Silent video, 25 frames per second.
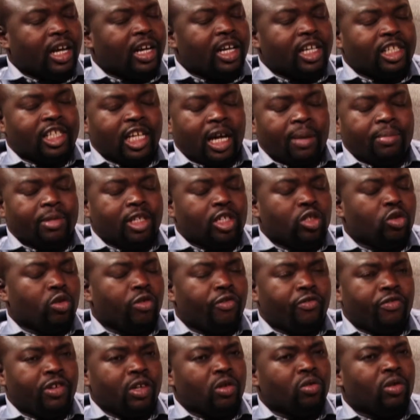any time, did you
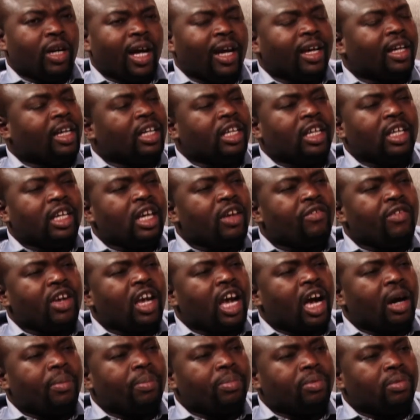feel like
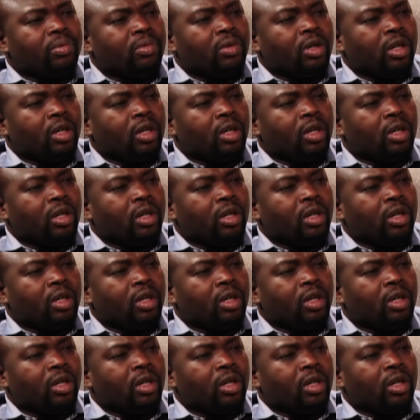giving up,